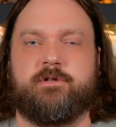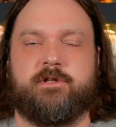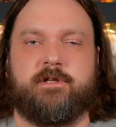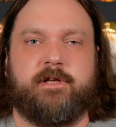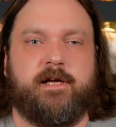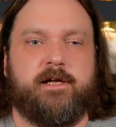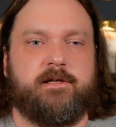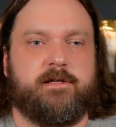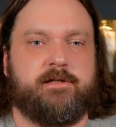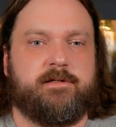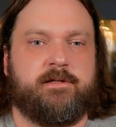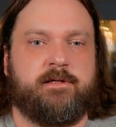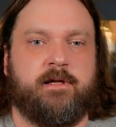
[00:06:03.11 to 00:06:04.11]
in the
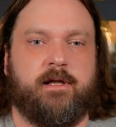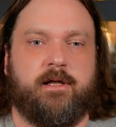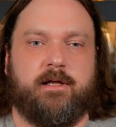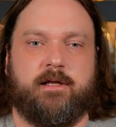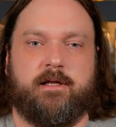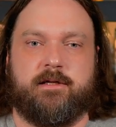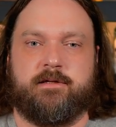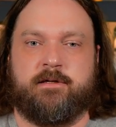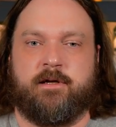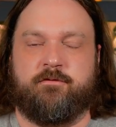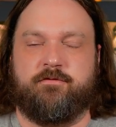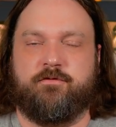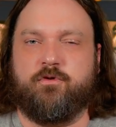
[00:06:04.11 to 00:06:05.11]
90s, and
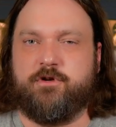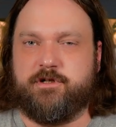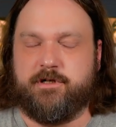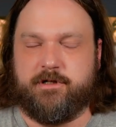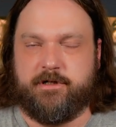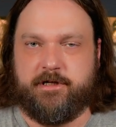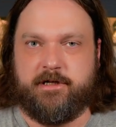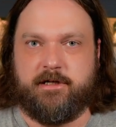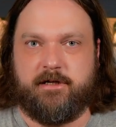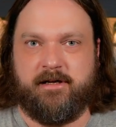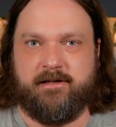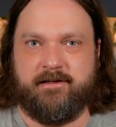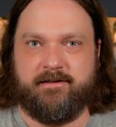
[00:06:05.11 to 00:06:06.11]

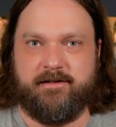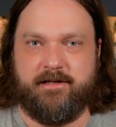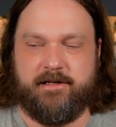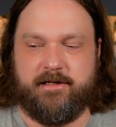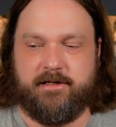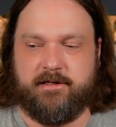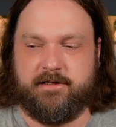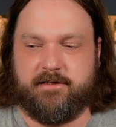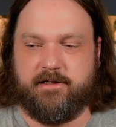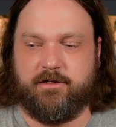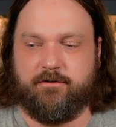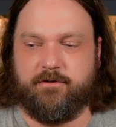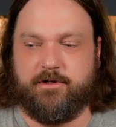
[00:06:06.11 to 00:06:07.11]
unfortunately, the
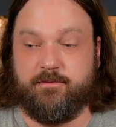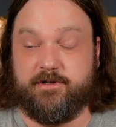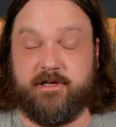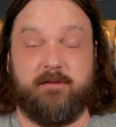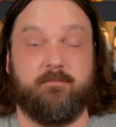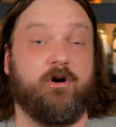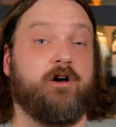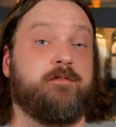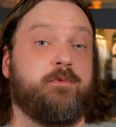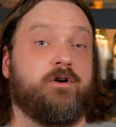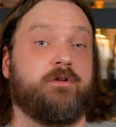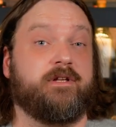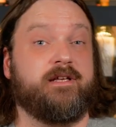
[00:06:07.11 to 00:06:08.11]
distillery was then
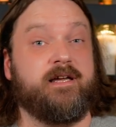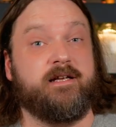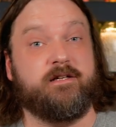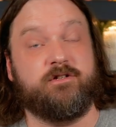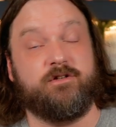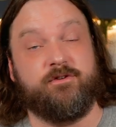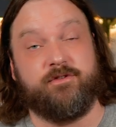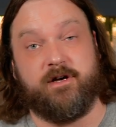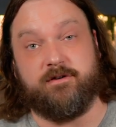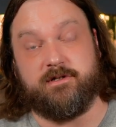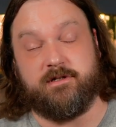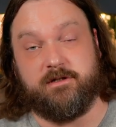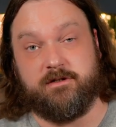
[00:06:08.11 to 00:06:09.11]
mothballed again in
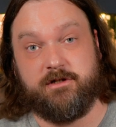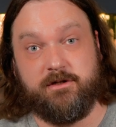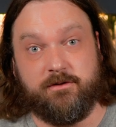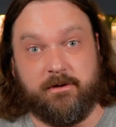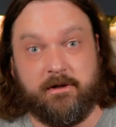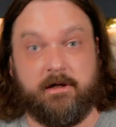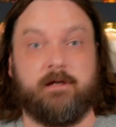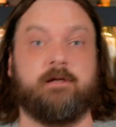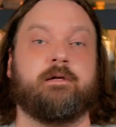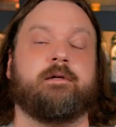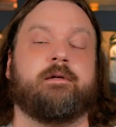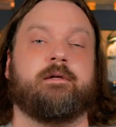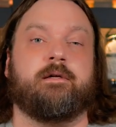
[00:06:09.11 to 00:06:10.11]
2002.
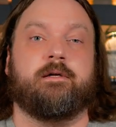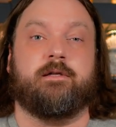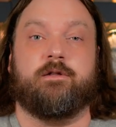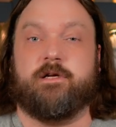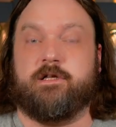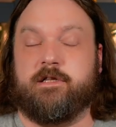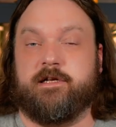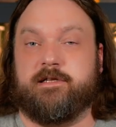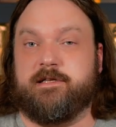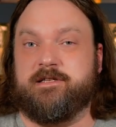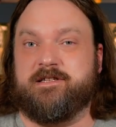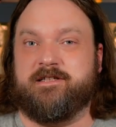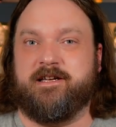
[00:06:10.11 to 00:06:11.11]
Now, luckily, it
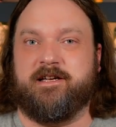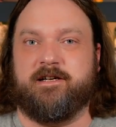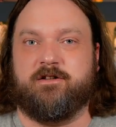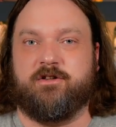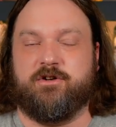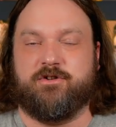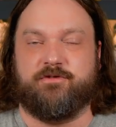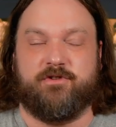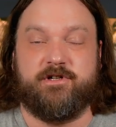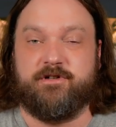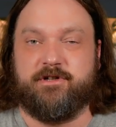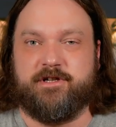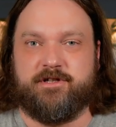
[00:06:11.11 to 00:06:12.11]
didn't stay closed for
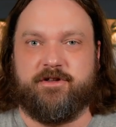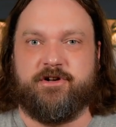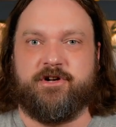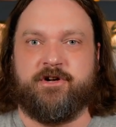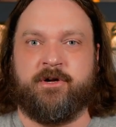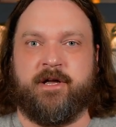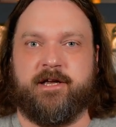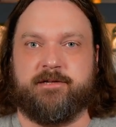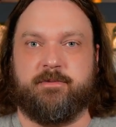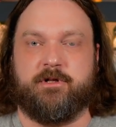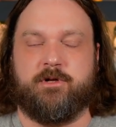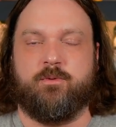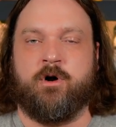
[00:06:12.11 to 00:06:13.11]
nearly as long, as
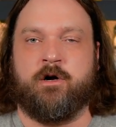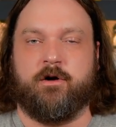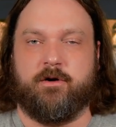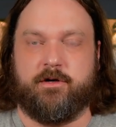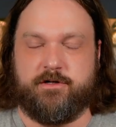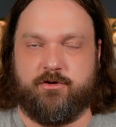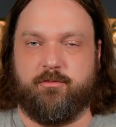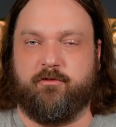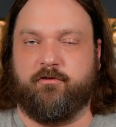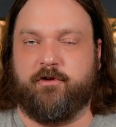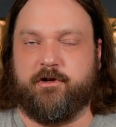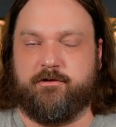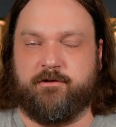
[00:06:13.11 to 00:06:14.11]
Billy Walker and his group
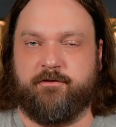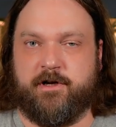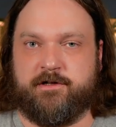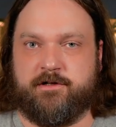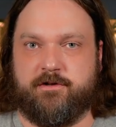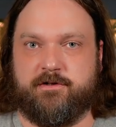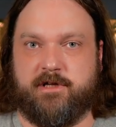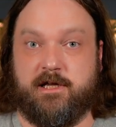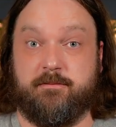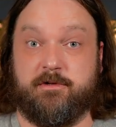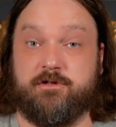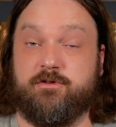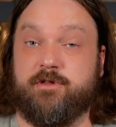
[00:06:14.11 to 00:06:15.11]
of investors came
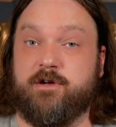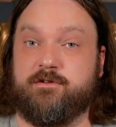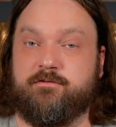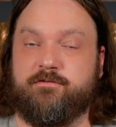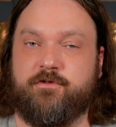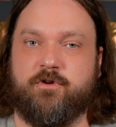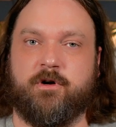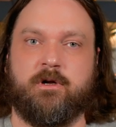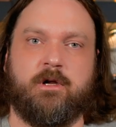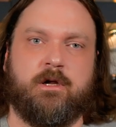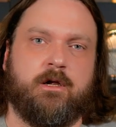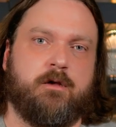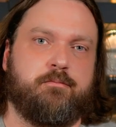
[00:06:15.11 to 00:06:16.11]
in 2004,
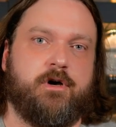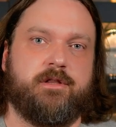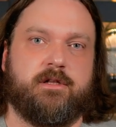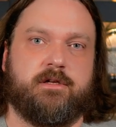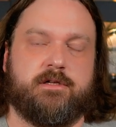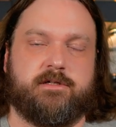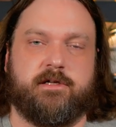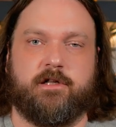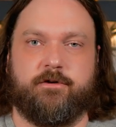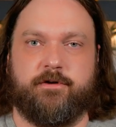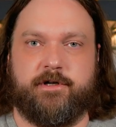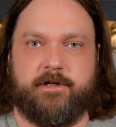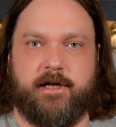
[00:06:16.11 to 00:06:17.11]
bought the
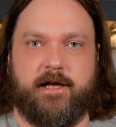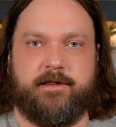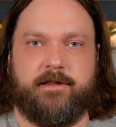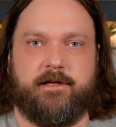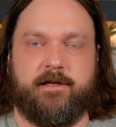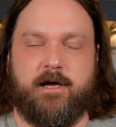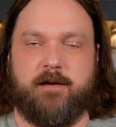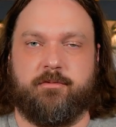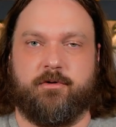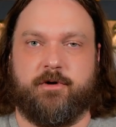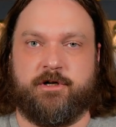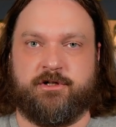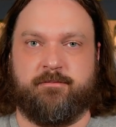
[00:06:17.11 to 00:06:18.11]
distillery, and got the
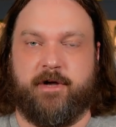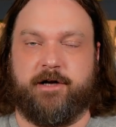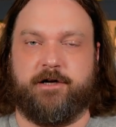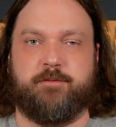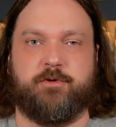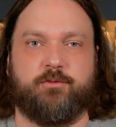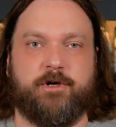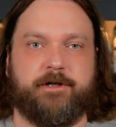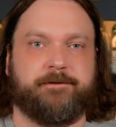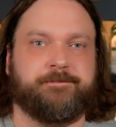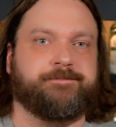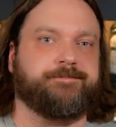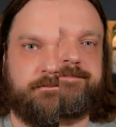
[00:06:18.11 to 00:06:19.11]
operation back up and running.
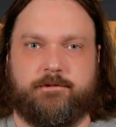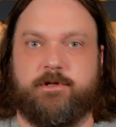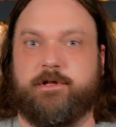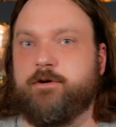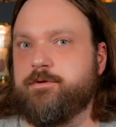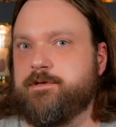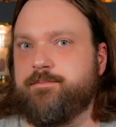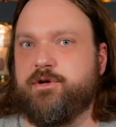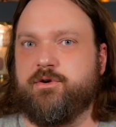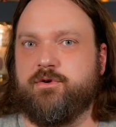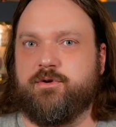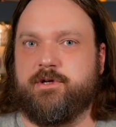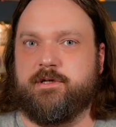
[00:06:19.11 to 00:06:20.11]
So there was a
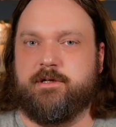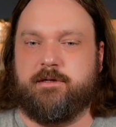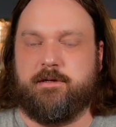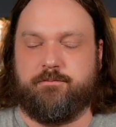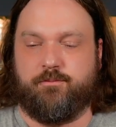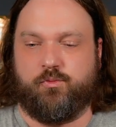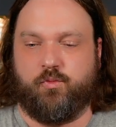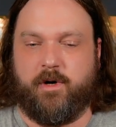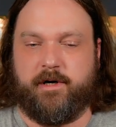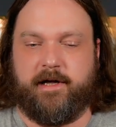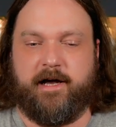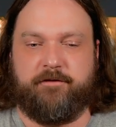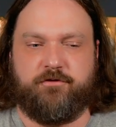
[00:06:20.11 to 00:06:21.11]
period right
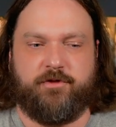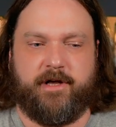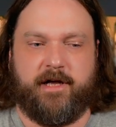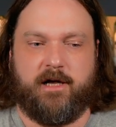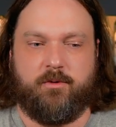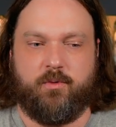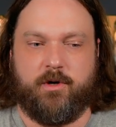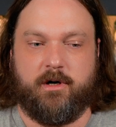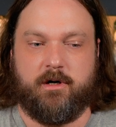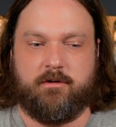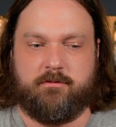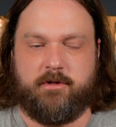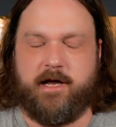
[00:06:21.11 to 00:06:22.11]
after that
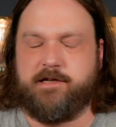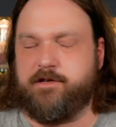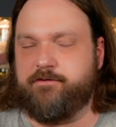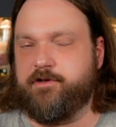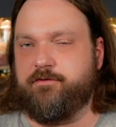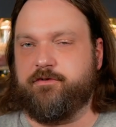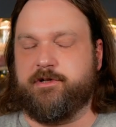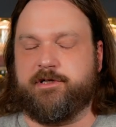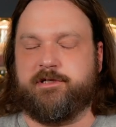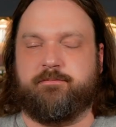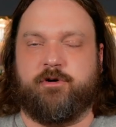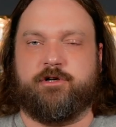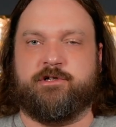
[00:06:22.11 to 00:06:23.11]
where lots of different
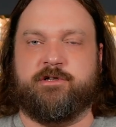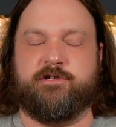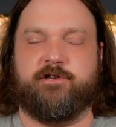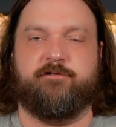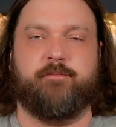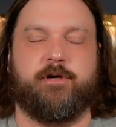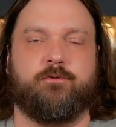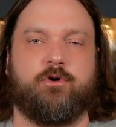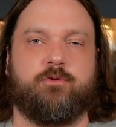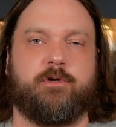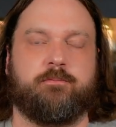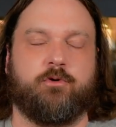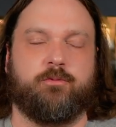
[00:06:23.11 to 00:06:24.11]
expressions of
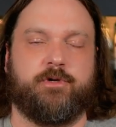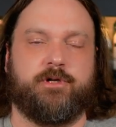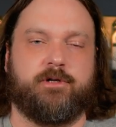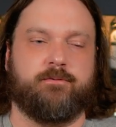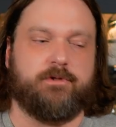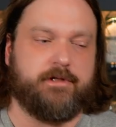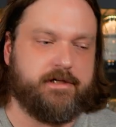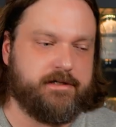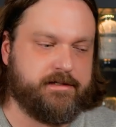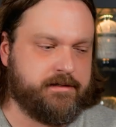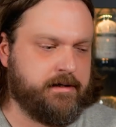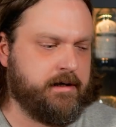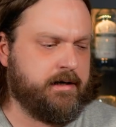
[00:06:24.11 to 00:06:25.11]
Benriach were being
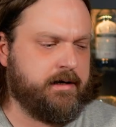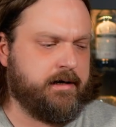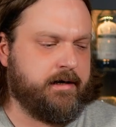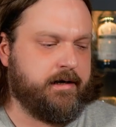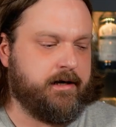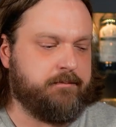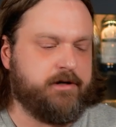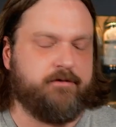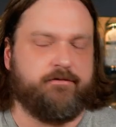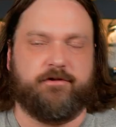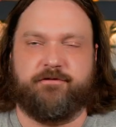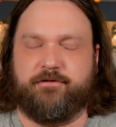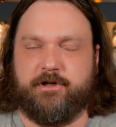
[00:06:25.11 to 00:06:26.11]
released. A bit of
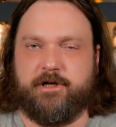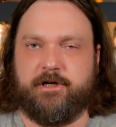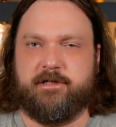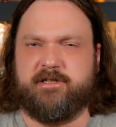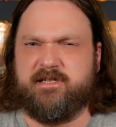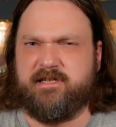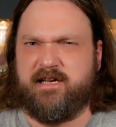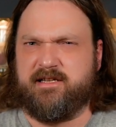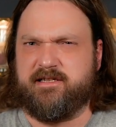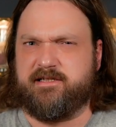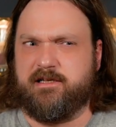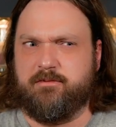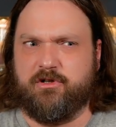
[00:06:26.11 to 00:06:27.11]
a flood. This is kind of
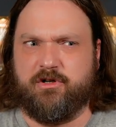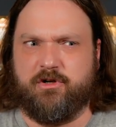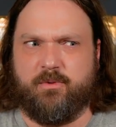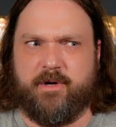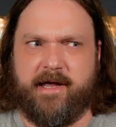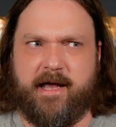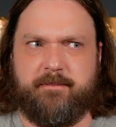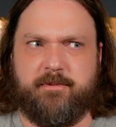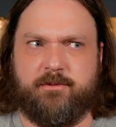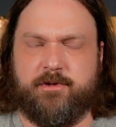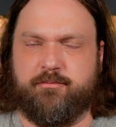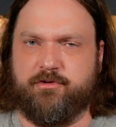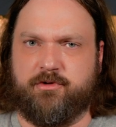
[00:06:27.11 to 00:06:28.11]
similar to what happened
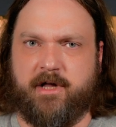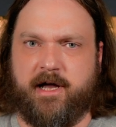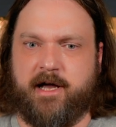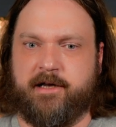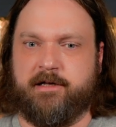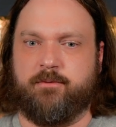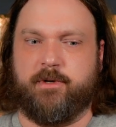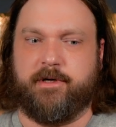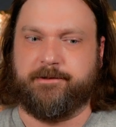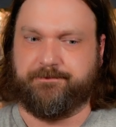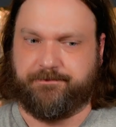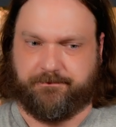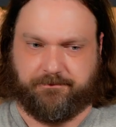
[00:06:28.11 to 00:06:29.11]
with Bruichladdich,
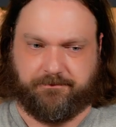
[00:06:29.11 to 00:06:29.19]
where